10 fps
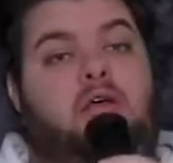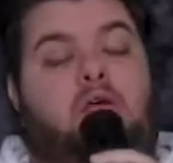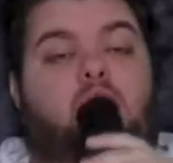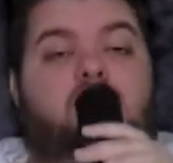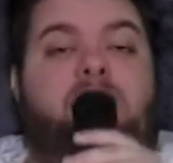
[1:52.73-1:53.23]

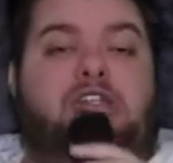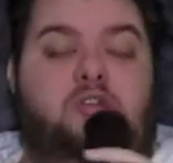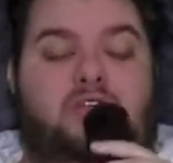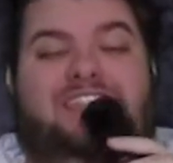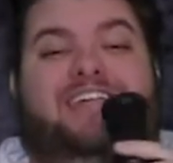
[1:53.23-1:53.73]
Which makes you
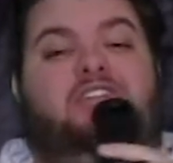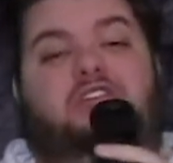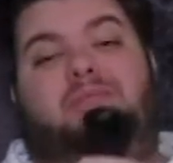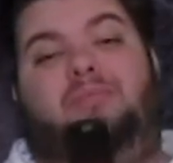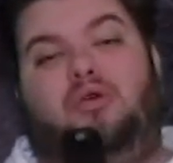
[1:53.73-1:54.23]
essentially
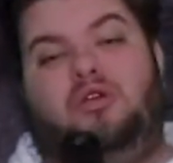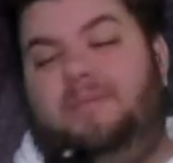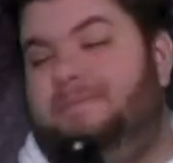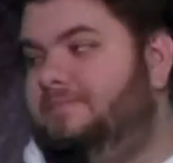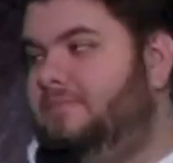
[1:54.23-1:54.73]
immortal.
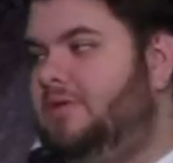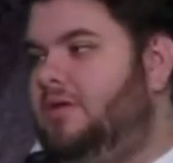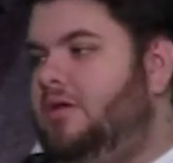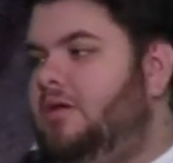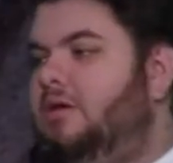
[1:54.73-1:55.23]

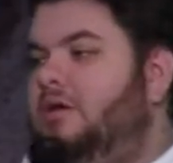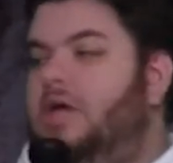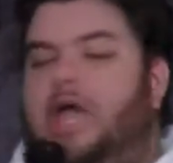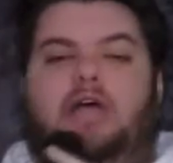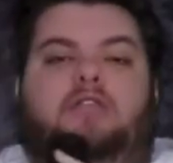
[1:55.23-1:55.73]

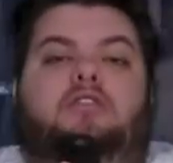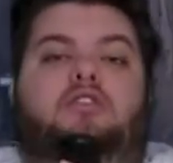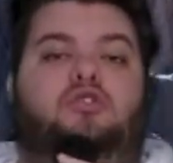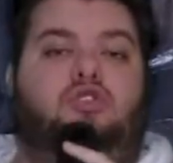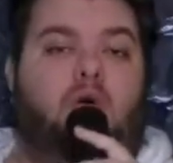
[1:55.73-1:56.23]
And
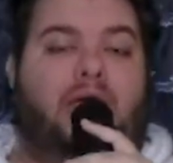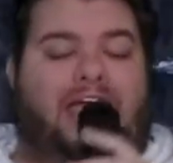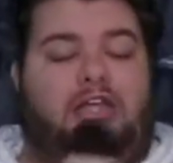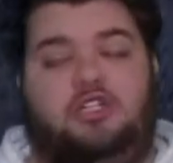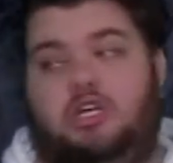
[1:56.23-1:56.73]
you don't
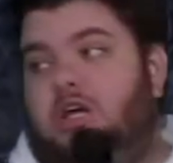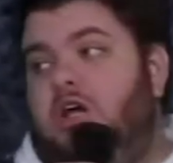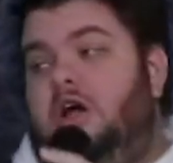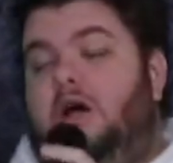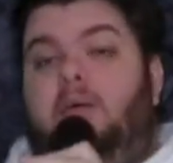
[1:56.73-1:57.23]
age.
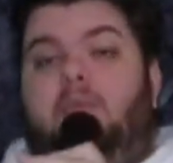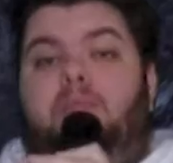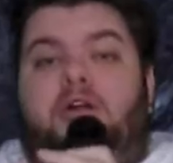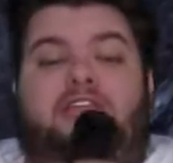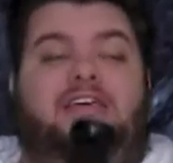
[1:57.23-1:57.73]

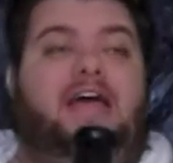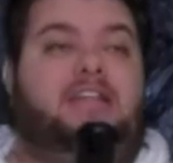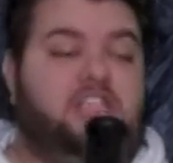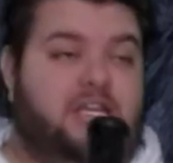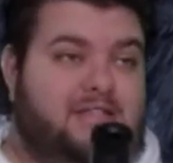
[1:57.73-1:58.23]
But the
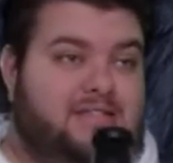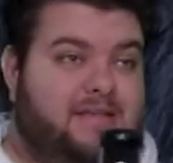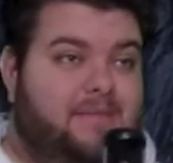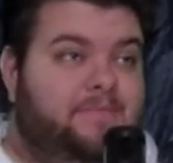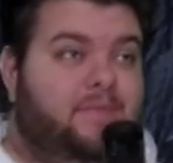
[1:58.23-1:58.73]
catch is,
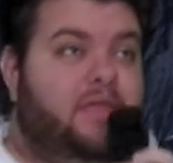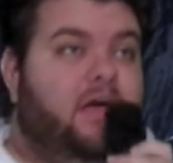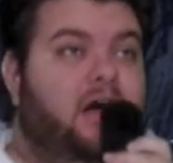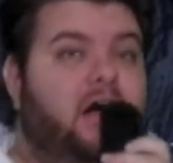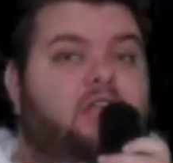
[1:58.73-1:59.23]

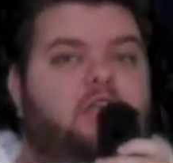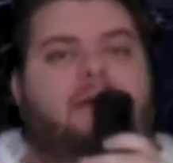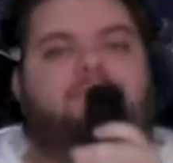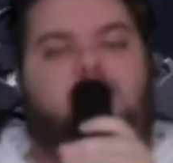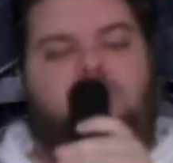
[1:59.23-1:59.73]
you
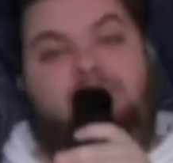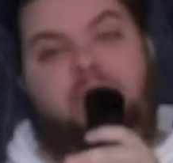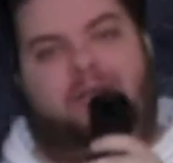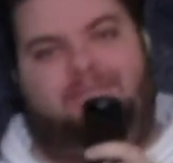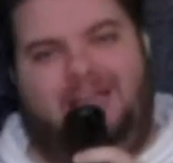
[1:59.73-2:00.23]
have to drink
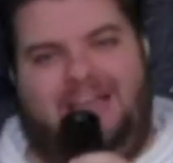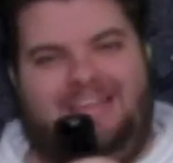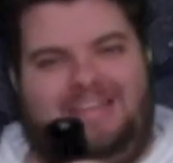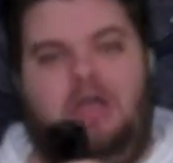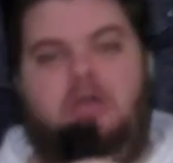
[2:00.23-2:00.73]
blood.
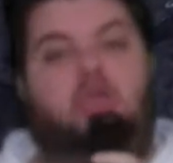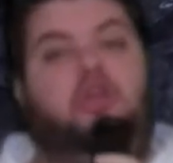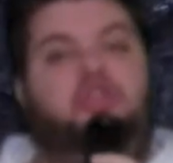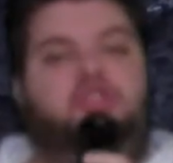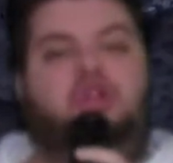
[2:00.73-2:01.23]

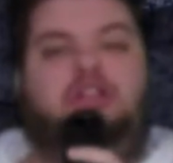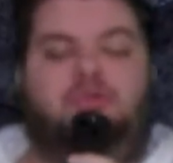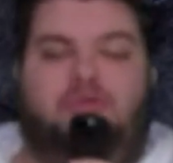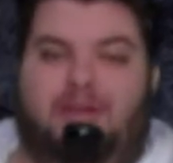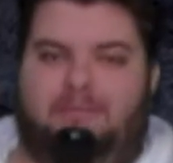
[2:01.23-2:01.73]
you turn into
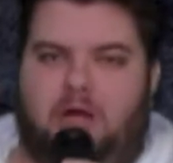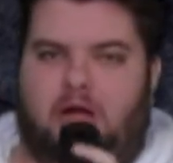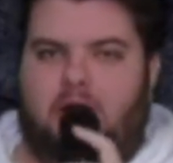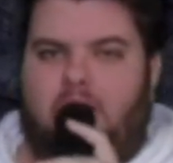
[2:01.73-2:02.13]
a vampire.